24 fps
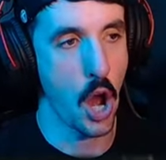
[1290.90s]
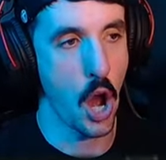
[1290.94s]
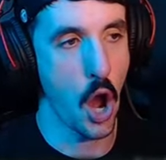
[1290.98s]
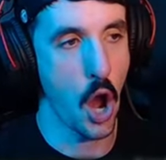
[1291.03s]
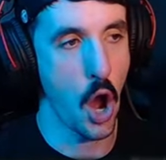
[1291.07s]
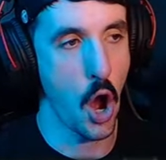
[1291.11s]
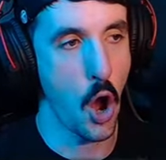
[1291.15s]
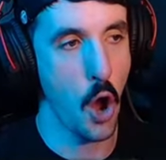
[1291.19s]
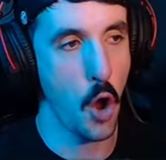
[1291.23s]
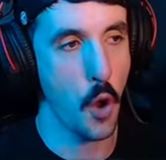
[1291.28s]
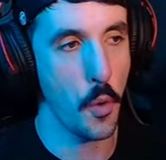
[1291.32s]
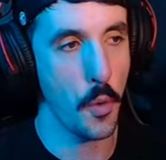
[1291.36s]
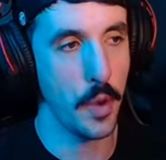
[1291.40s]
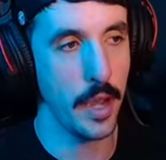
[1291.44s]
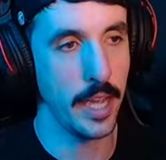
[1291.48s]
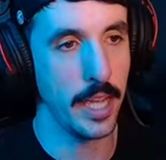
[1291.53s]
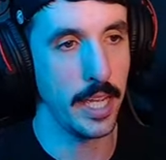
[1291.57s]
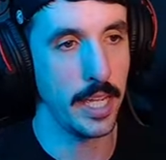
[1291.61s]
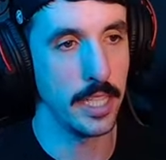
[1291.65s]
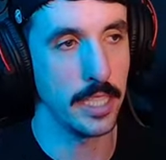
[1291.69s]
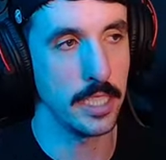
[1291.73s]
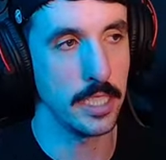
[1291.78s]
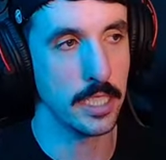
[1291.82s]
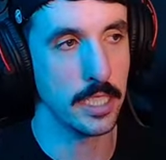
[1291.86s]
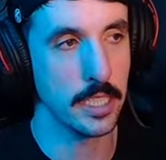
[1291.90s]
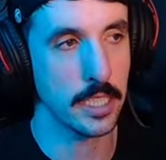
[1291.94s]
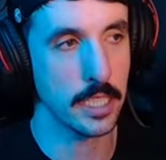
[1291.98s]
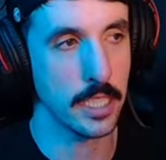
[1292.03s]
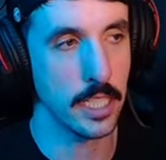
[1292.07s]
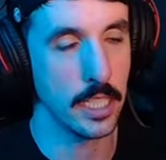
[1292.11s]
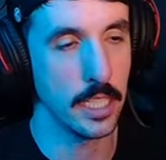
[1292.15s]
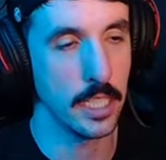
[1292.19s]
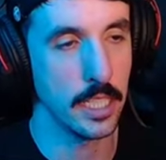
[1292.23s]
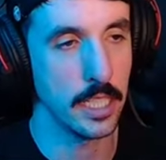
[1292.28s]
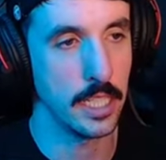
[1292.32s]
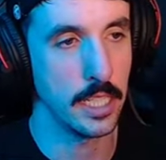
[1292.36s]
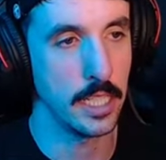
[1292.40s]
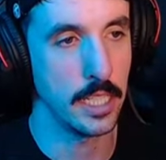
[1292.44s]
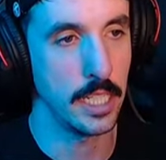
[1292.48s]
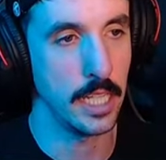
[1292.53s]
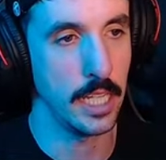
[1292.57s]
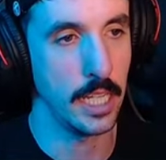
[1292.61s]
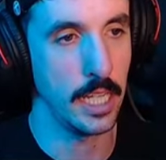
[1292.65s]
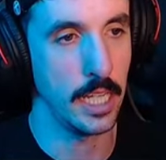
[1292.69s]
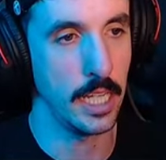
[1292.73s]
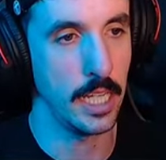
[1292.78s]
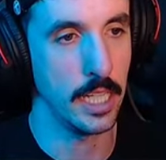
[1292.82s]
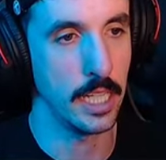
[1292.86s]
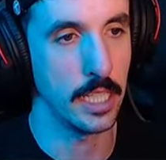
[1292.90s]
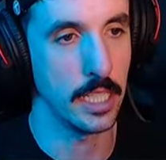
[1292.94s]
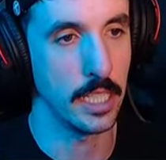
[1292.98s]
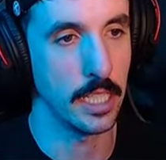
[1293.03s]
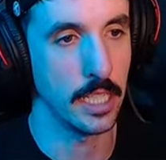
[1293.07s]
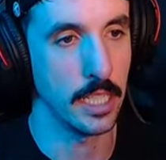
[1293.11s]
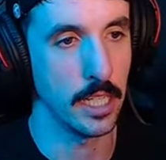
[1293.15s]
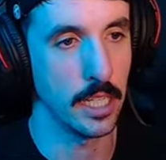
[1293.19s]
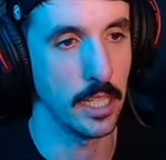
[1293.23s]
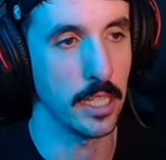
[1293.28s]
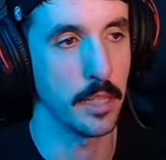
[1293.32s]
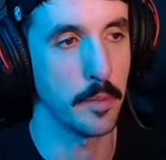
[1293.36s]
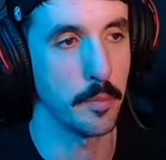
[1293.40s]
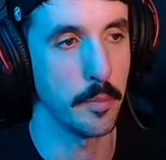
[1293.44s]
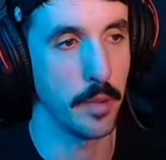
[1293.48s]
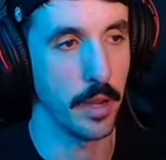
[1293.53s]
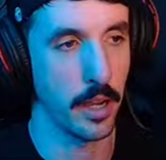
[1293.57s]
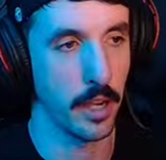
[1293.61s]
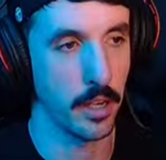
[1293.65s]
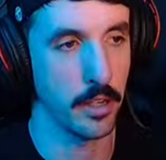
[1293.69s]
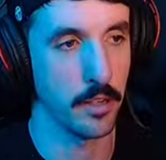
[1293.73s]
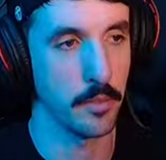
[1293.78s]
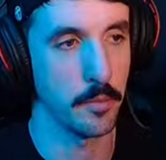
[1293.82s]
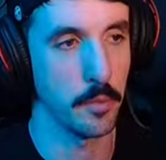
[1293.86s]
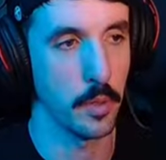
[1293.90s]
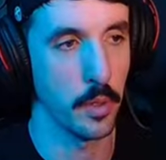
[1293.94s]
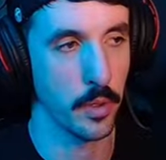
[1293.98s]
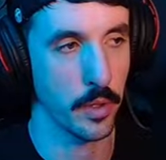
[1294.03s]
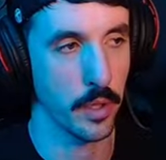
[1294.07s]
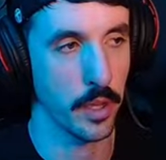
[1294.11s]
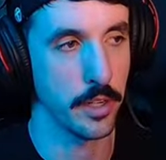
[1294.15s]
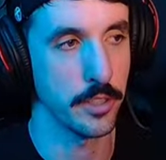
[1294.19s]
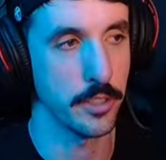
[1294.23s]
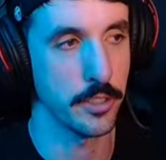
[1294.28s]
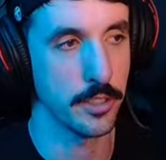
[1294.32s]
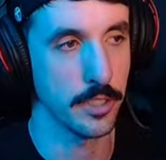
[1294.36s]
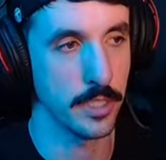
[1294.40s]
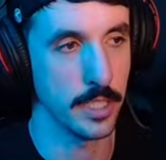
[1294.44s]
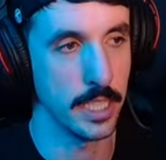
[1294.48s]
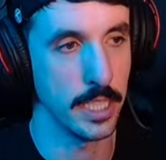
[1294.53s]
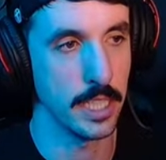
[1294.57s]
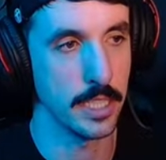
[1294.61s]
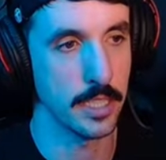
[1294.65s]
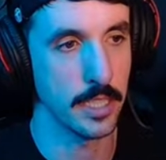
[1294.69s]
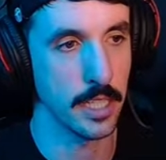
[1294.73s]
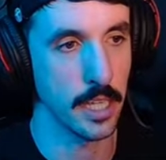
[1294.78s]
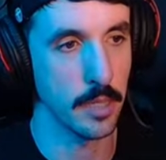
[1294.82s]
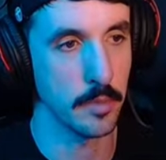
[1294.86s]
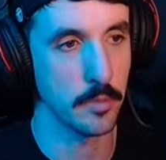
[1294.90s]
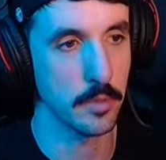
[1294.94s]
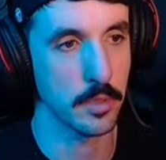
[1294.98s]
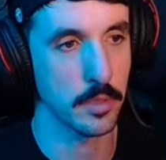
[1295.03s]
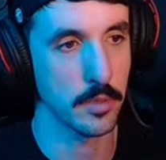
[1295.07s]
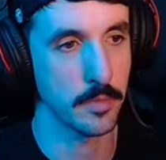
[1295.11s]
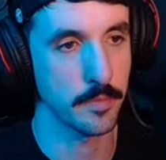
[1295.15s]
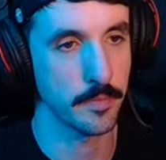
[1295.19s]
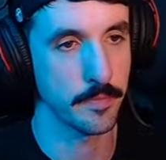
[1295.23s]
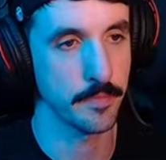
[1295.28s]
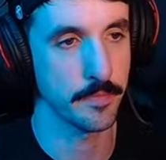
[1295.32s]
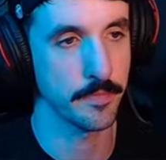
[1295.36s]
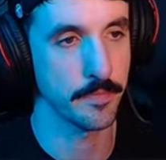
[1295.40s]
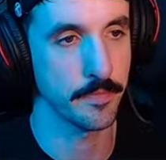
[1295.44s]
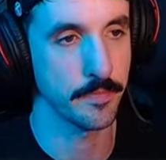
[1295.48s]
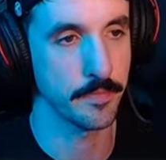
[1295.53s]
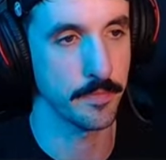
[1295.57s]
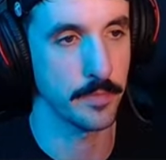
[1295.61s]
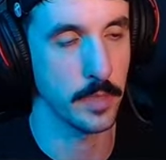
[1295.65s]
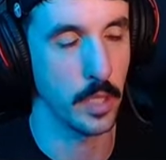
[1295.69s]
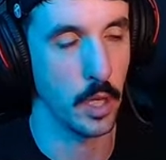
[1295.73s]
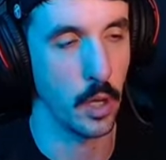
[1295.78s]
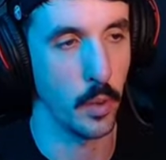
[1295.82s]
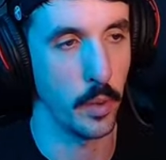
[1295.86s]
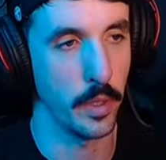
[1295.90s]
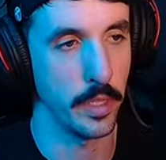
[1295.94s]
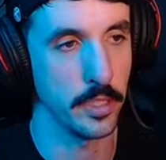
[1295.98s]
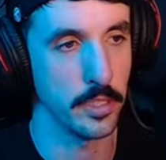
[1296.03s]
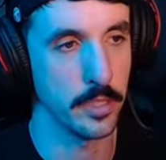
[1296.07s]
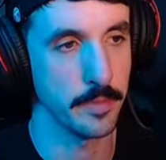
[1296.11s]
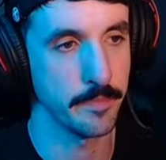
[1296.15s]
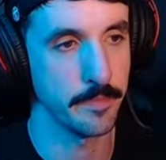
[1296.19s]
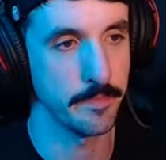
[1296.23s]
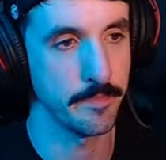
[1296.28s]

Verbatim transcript: Always need a good pair of bolt cutters in these games. Always.